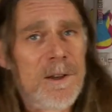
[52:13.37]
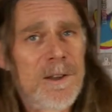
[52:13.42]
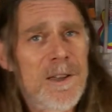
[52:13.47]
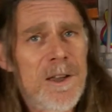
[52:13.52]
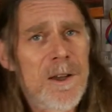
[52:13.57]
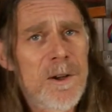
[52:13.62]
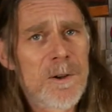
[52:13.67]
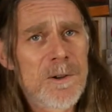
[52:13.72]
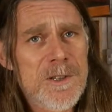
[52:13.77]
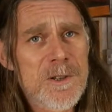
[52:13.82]
Okay,
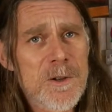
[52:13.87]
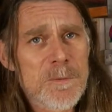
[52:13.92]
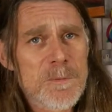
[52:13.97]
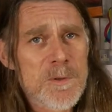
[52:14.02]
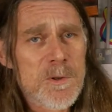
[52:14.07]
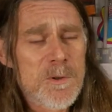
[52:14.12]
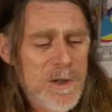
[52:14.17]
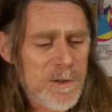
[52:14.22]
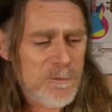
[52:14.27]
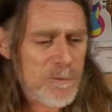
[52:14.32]
I'm going to stop
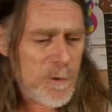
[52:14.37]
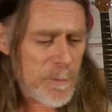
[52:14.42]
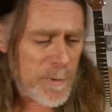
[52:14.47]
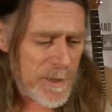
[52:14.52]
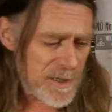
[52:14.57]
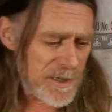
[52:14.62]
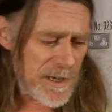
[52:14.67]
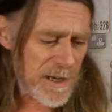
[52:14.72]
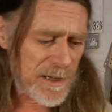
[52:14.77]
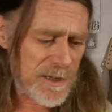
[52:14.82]
talking
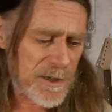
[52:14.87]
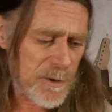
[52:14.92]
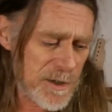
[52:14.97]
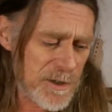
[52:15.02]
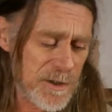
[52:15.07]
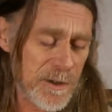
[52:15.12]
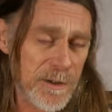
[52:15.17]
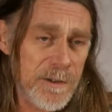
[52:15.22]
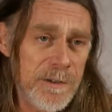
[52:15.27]
rubbish. Next question.